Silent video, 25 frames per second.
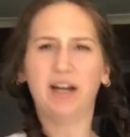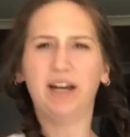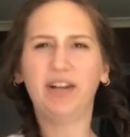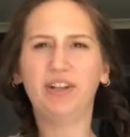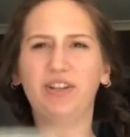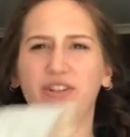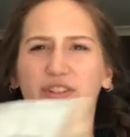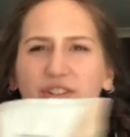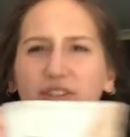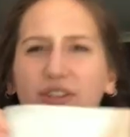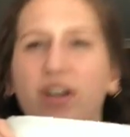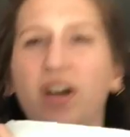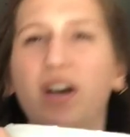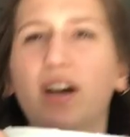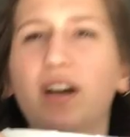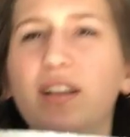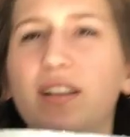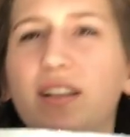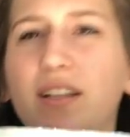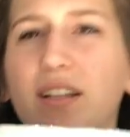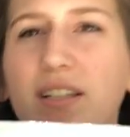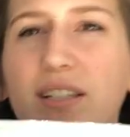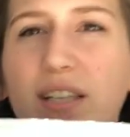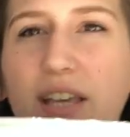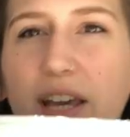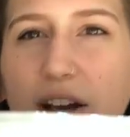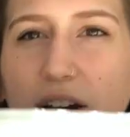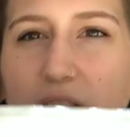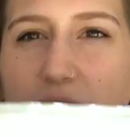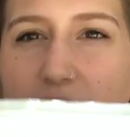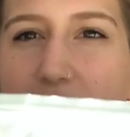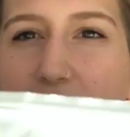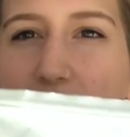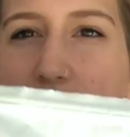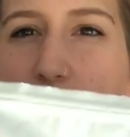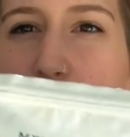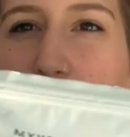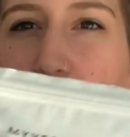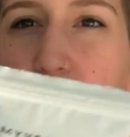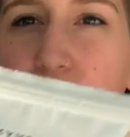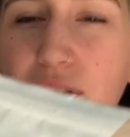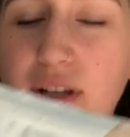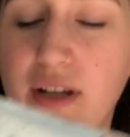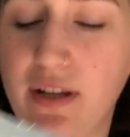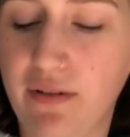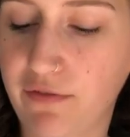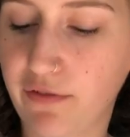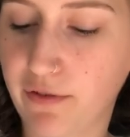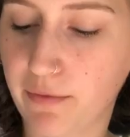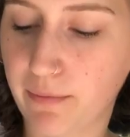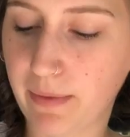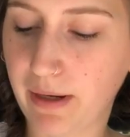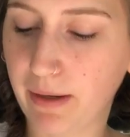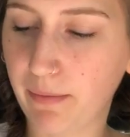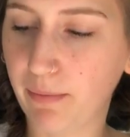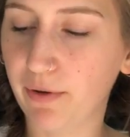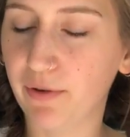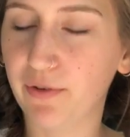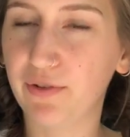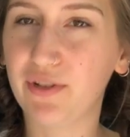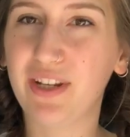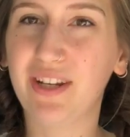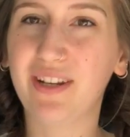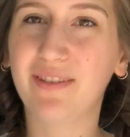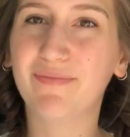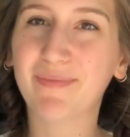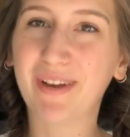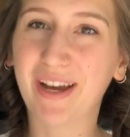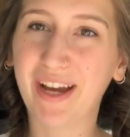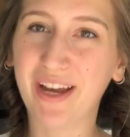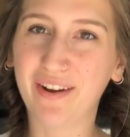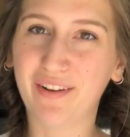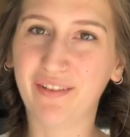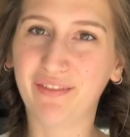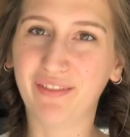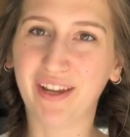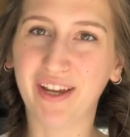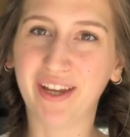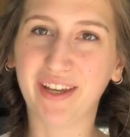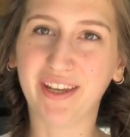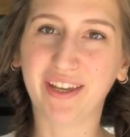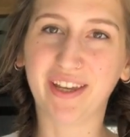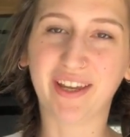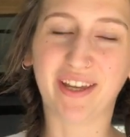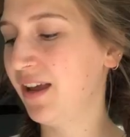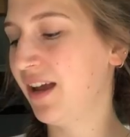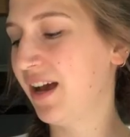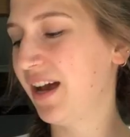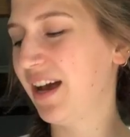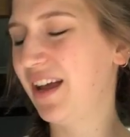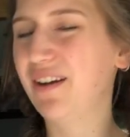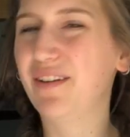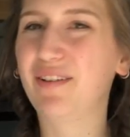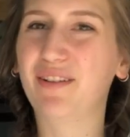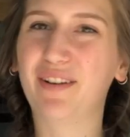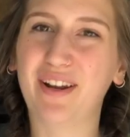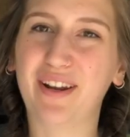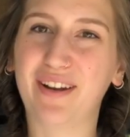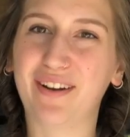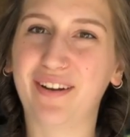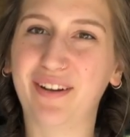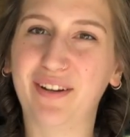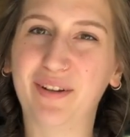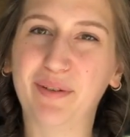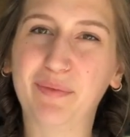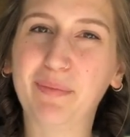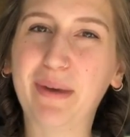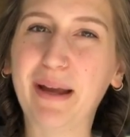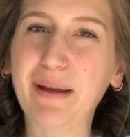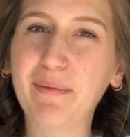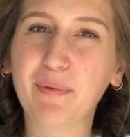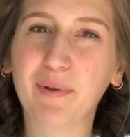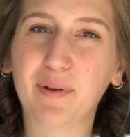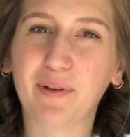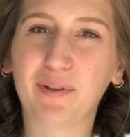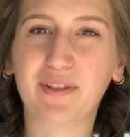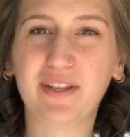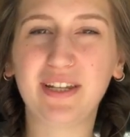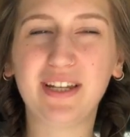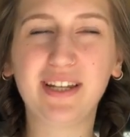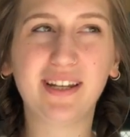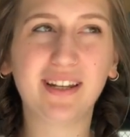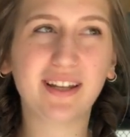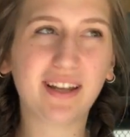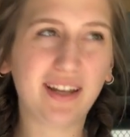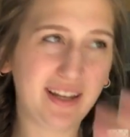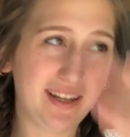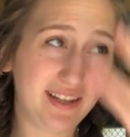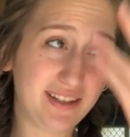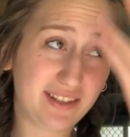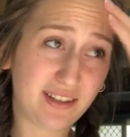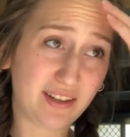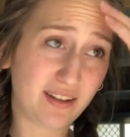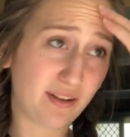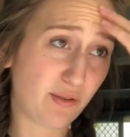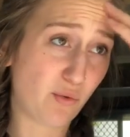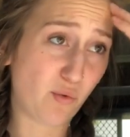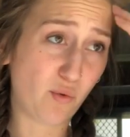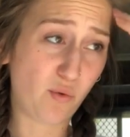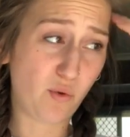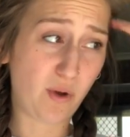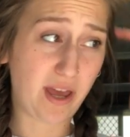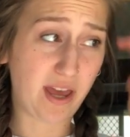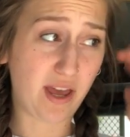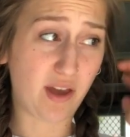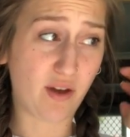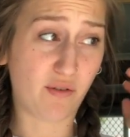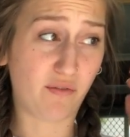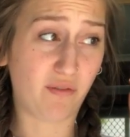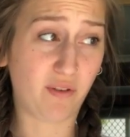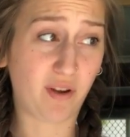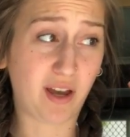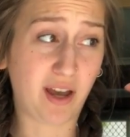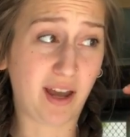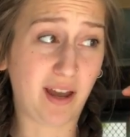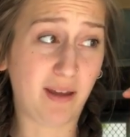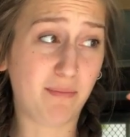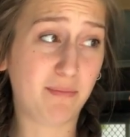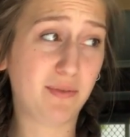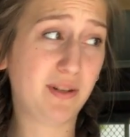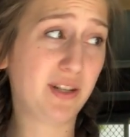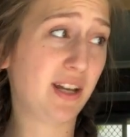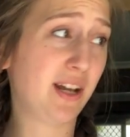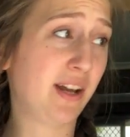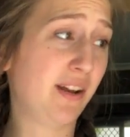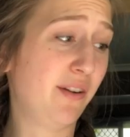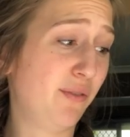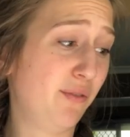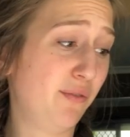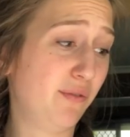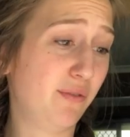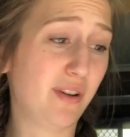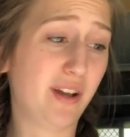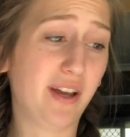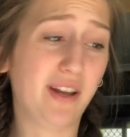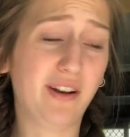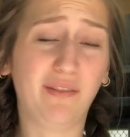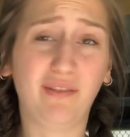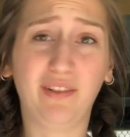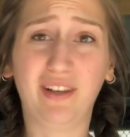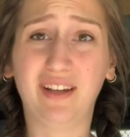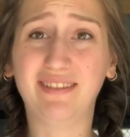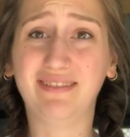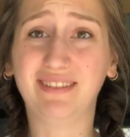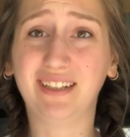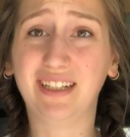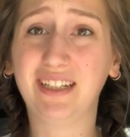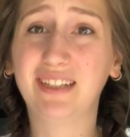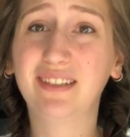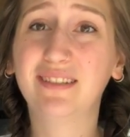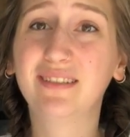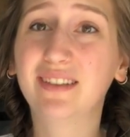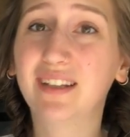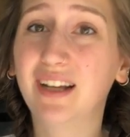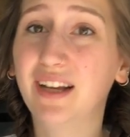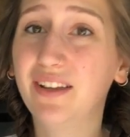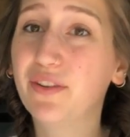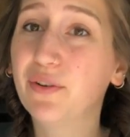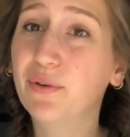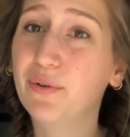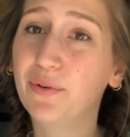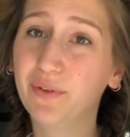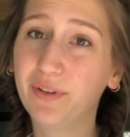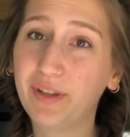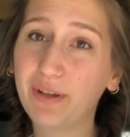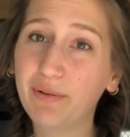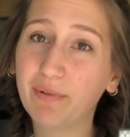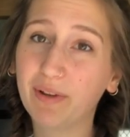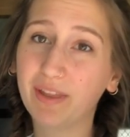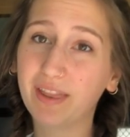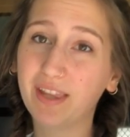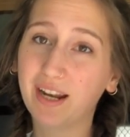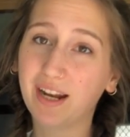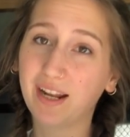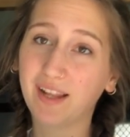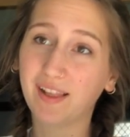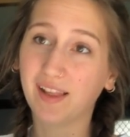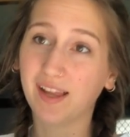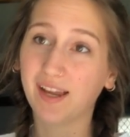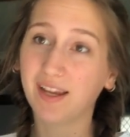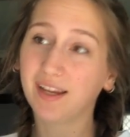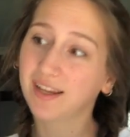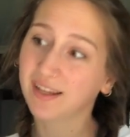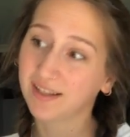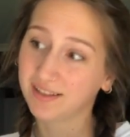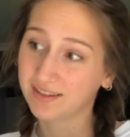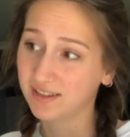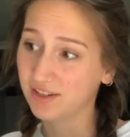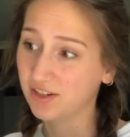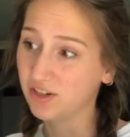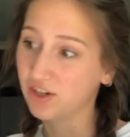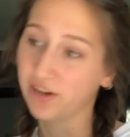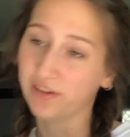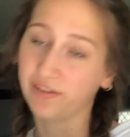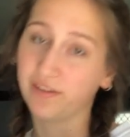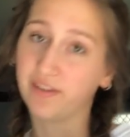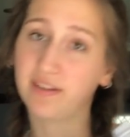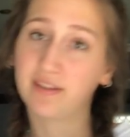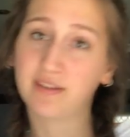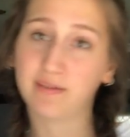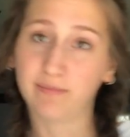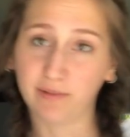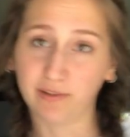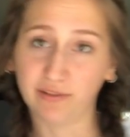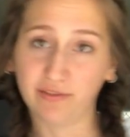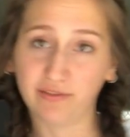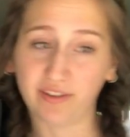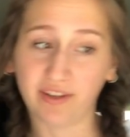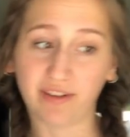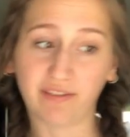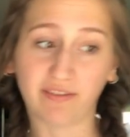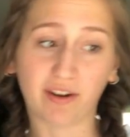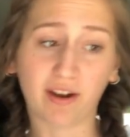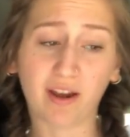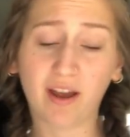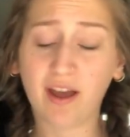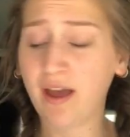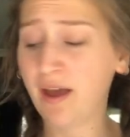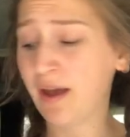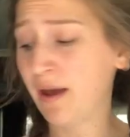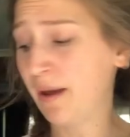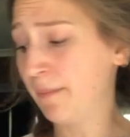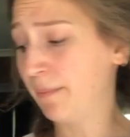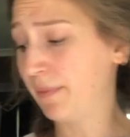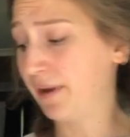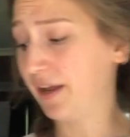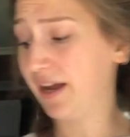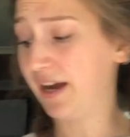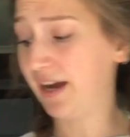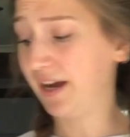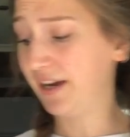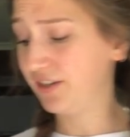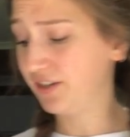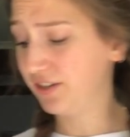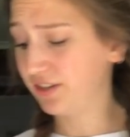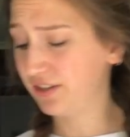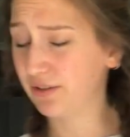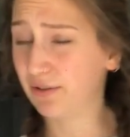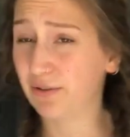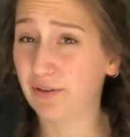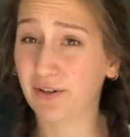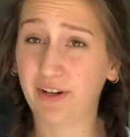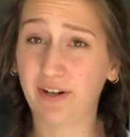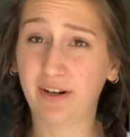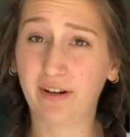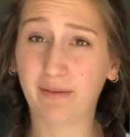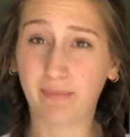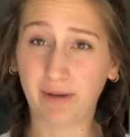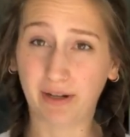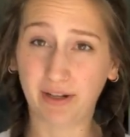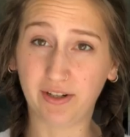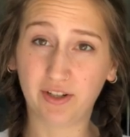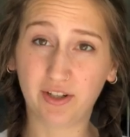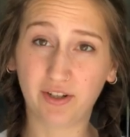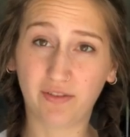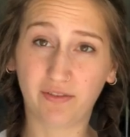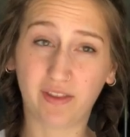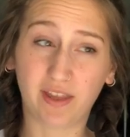I just got this carrot cake protein from My Protein. I don't like it. I don't know. My Protein is way overhyped. I don't love it. The only one that I like is the chocolate smooth flavor, but I just ordered a bunch of